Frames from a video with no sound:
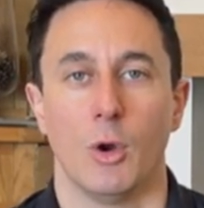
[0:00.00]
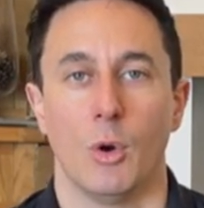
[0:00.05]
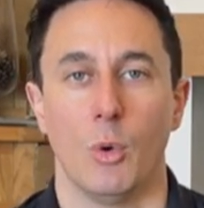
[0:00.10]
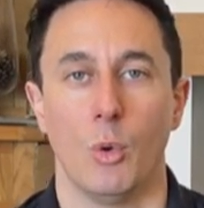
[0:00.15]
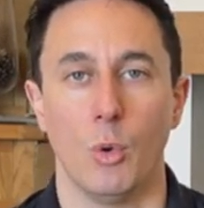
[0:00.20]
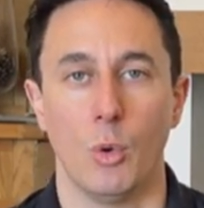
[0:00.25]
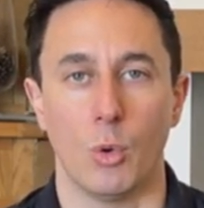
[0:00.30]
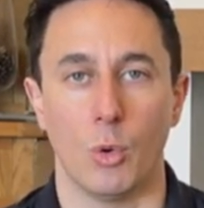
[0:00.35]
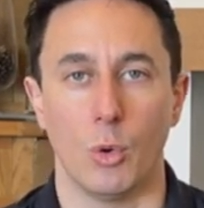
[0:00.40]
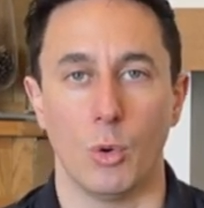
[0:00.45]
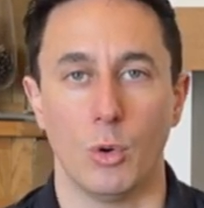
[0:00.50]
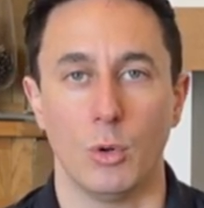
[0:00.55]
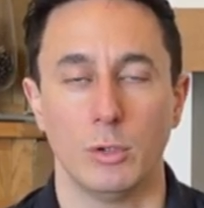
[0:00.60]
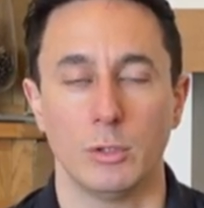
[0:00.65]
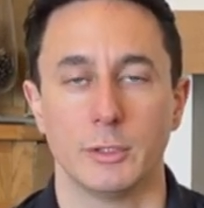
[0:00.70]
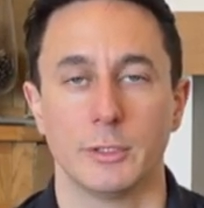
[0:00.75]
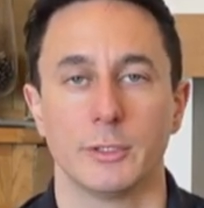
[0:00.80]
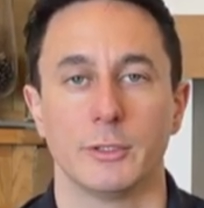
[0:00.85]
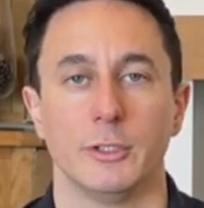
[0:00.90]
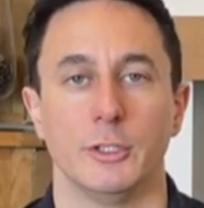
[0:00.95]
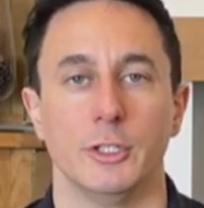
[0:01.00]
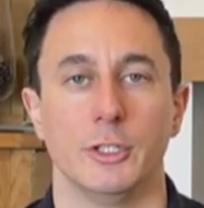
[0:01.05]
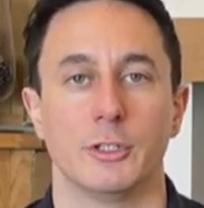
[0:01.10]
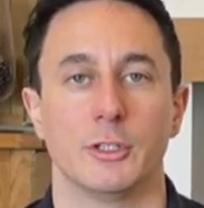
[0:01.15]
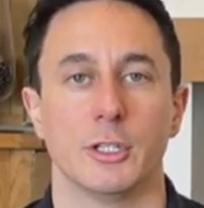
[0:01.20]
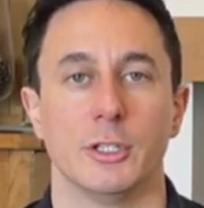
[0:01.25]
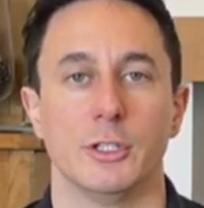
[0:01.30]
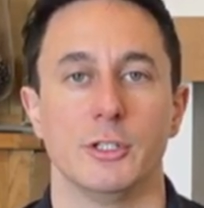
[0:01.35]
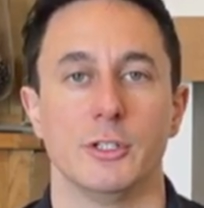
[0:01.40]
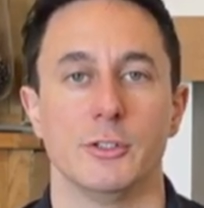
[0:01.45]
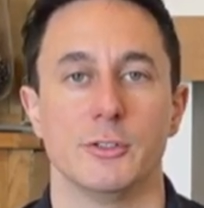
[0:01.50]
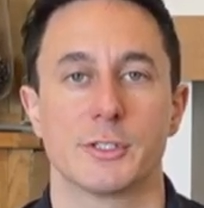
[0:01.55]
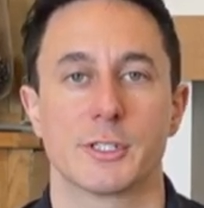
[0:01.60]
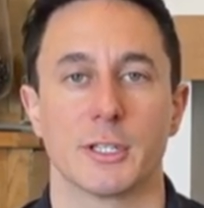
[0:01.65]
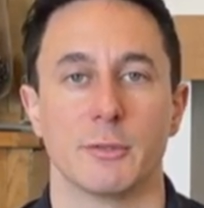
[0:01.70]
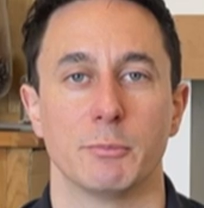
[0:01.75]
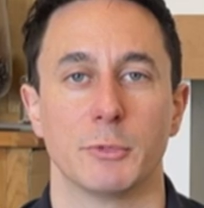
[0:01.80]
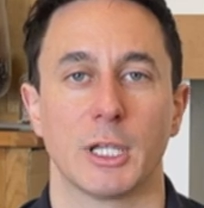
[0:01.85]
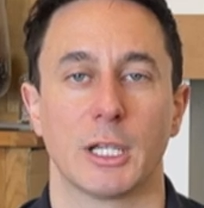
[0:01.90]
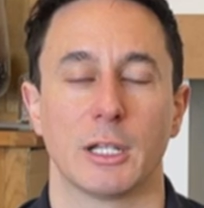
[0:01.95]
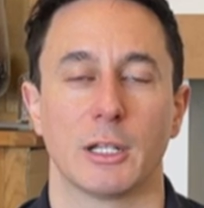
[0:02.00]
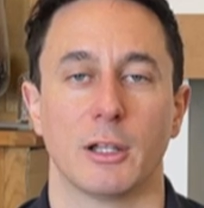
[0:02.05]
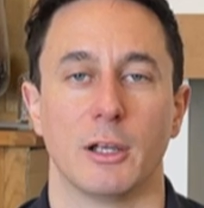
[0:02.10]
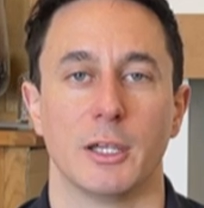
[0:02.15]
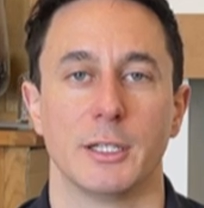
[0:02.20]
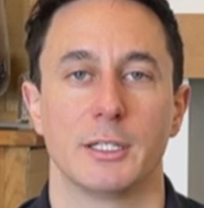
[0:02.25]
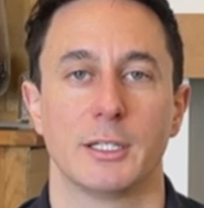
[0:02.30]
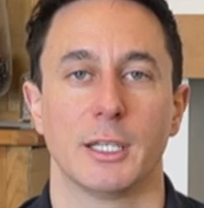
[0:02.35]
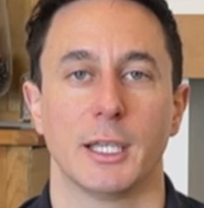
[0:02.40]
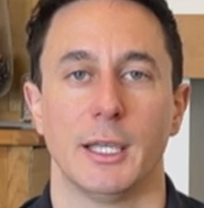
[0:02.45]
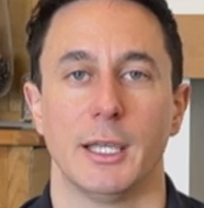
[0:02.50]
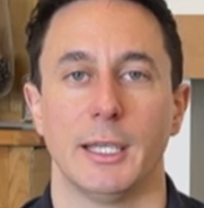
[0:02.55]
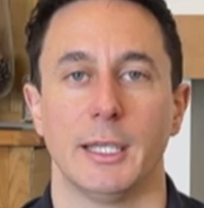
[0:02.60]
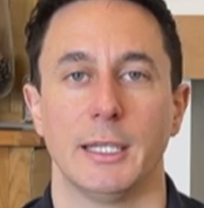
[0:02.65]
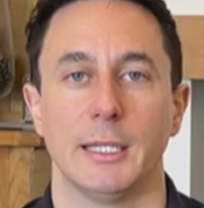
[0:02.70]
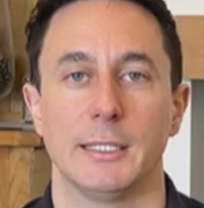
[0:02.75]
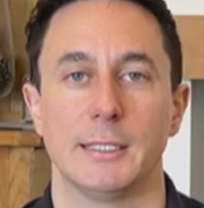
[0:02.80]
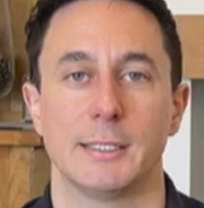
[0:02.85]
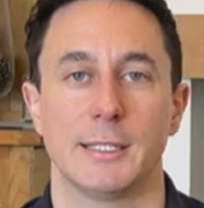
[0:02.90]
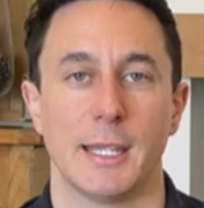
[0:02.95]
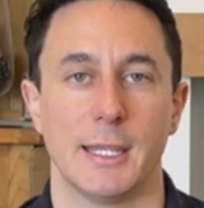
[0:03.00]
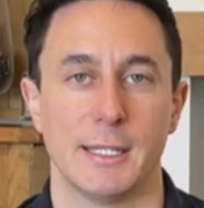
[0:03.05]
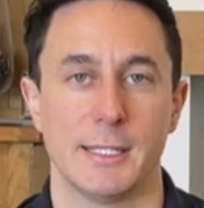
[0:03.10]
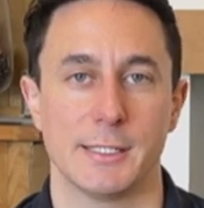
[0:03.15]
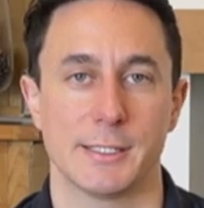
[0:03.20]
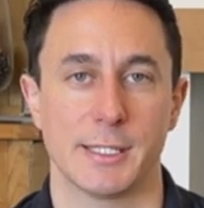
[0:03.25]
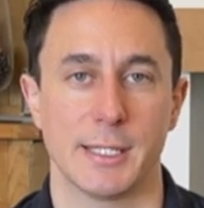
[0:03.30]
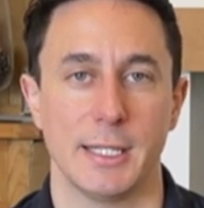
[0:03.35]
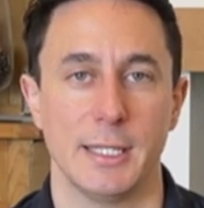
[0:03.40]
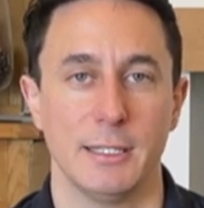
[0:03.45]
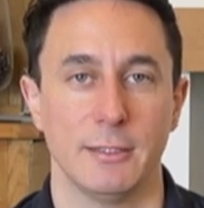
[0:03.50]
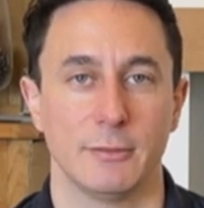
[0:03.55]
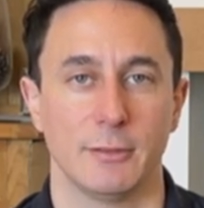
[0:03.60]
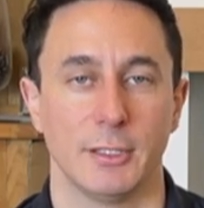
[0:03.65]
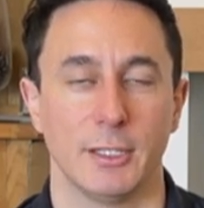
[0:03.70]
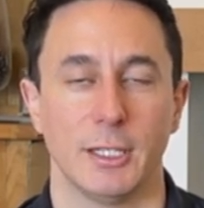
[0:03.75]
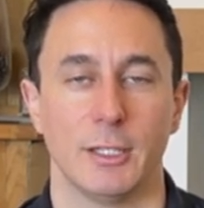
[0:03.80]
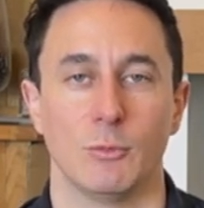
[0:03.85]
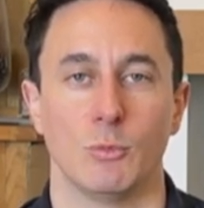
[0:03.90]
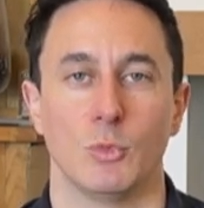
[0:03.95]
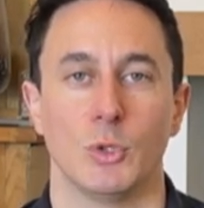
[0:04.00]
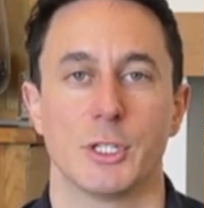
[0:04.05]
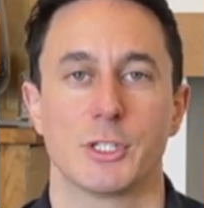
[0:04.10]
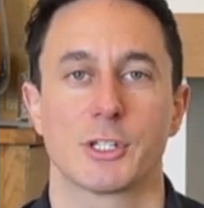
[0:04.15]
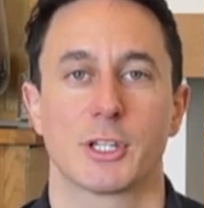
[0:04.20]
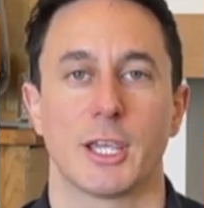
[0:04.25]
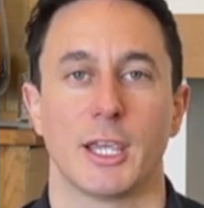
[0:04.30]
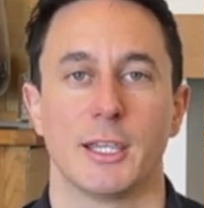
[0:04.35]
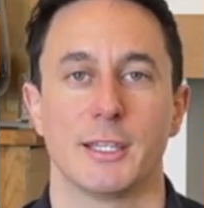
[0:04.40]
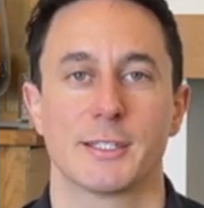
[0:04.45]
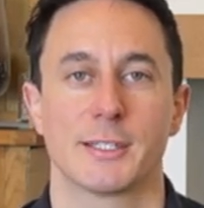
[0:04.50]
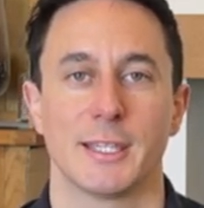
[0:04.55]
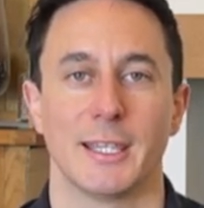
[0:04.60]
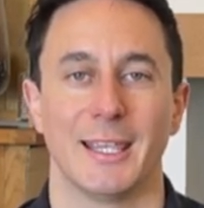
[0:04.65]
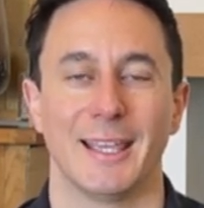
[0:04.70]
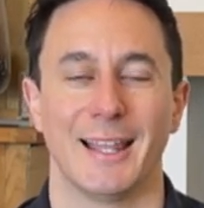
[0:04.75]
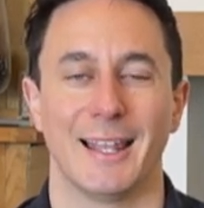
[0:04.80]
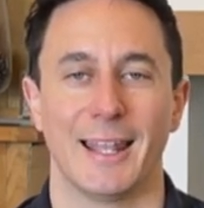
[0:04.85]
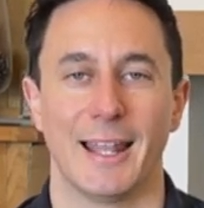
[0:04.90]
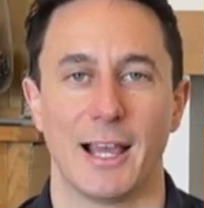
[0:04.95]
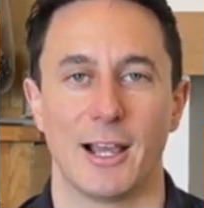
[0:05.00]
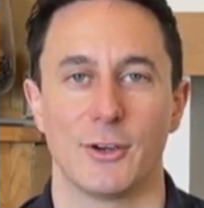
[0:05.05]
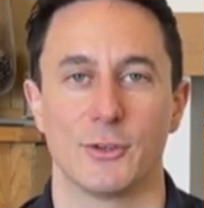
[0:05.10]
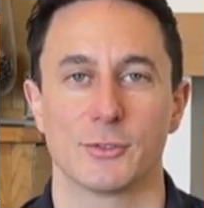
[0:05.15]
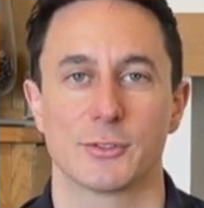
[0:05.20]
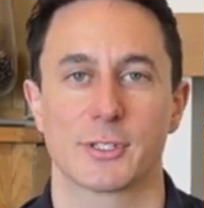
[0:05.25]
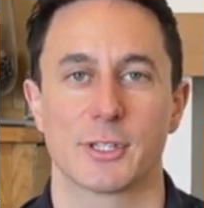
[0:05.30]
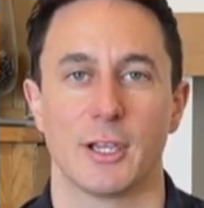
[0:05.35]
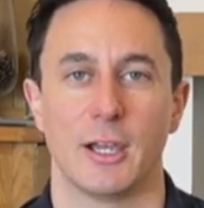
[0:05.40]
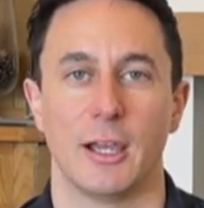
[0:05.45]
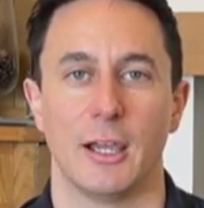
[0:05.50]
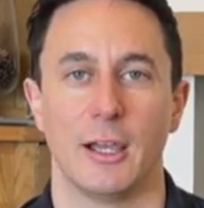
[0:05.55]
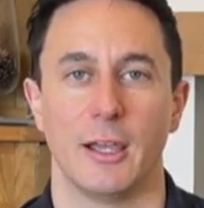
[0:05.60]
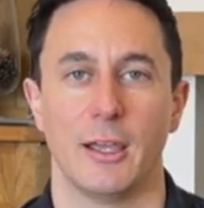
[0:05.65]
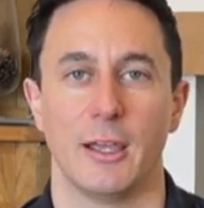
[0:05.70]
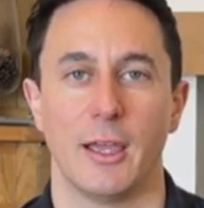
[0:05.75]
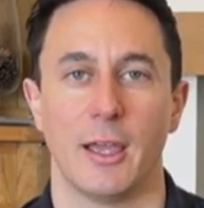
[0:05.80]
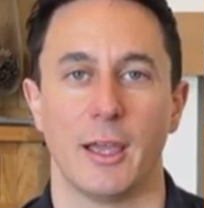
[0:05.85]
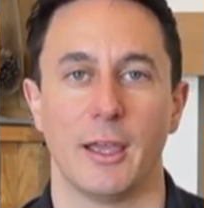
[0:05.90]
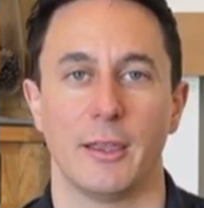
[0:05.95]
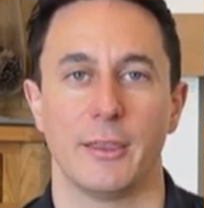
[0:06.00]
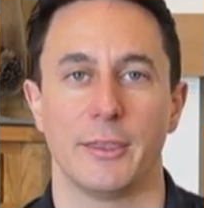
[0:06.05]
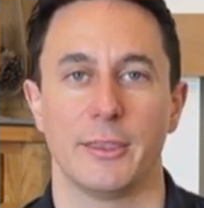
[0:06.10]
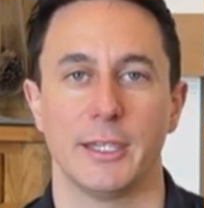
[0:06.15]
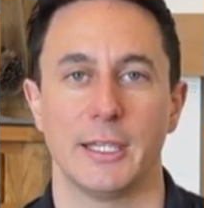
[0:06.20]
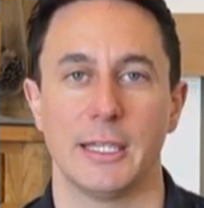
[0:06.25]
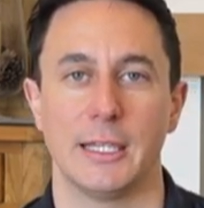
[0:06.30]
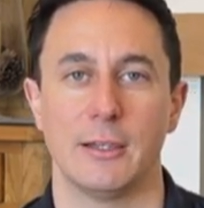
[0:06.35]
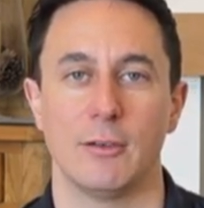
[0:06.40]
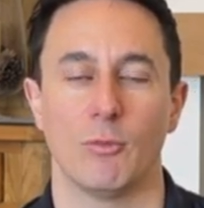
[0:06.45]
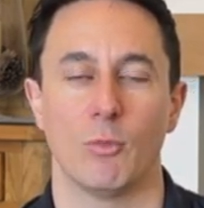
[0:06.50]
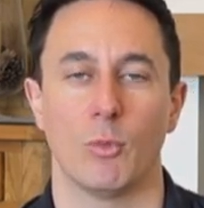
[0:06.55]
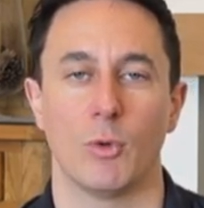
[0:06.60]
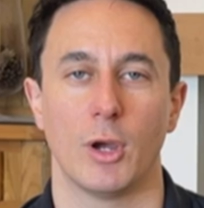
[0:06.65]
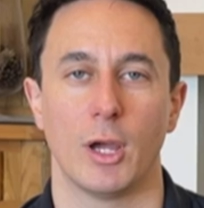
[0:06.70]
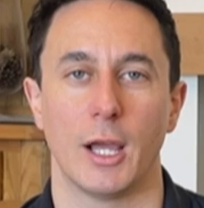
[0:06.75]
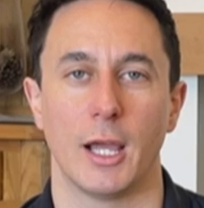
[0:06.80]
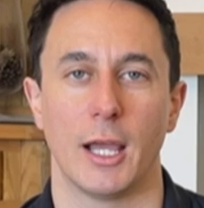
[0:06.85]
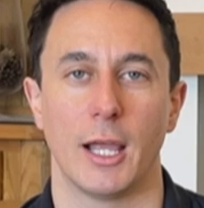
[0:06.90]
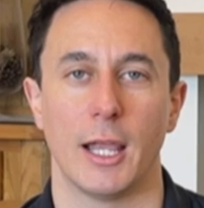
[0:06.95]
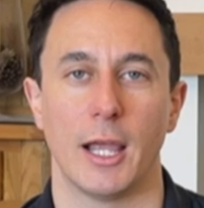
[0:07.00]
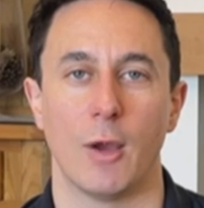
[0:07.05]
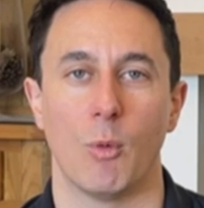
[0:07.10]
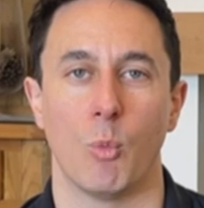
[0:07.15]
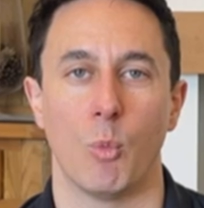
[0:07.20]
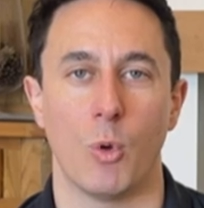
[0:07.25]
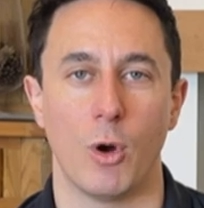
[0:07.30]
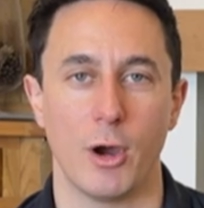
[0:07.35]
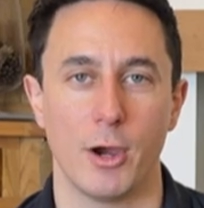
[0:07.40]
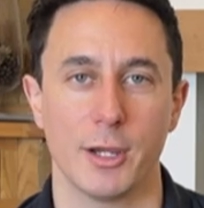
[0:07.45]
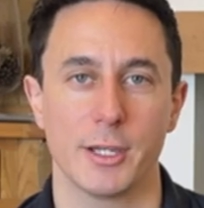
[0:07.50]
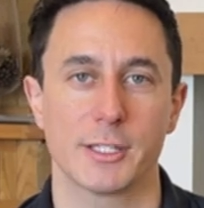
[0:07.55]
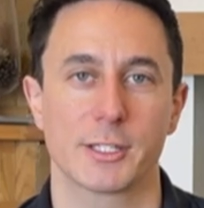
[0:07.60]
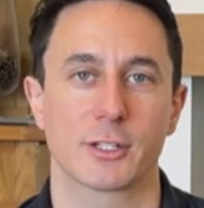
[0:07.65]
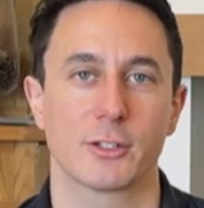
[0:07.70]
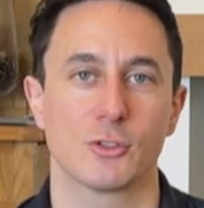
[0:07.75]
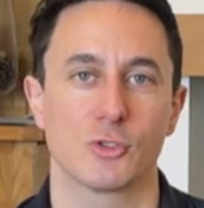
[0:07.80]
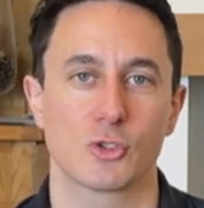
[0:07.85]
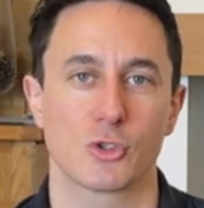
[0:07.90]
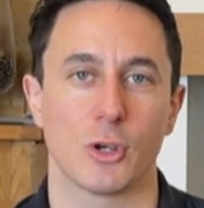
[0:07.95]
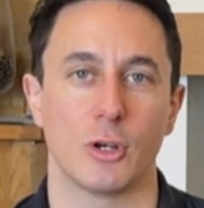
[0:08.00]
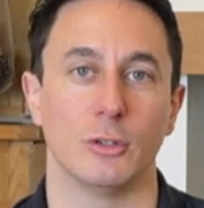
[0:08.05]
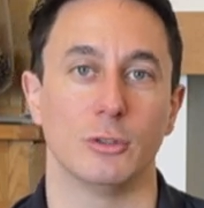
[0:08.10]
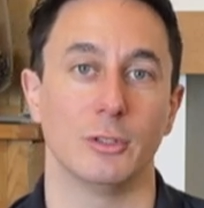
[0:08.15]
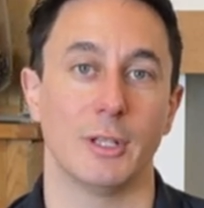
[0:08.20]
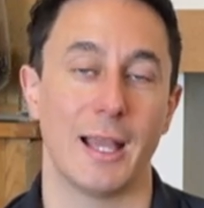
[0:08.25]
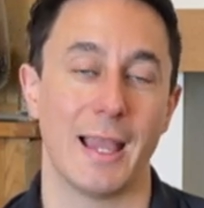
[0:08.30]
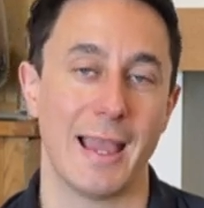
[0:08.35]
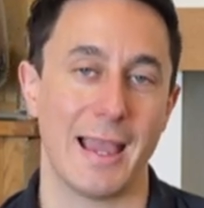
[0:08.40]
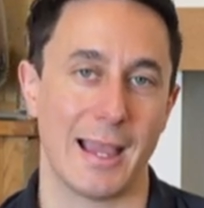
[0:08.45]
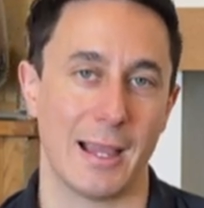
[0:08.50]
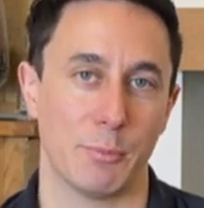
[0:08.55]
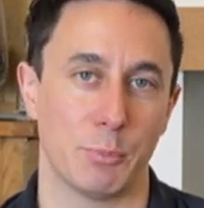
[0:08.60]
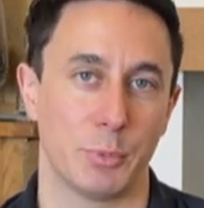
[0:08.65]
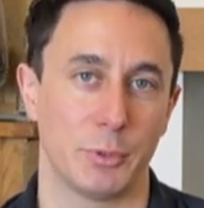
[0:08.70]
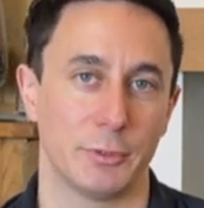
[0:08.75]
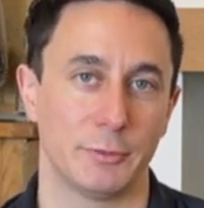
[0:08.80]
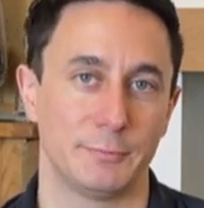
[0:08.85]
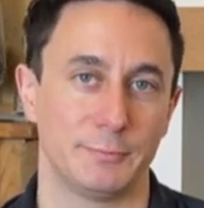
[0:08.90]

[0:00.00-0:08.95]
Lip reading: or you can use something like a daisy, in which case it allows the Wise control app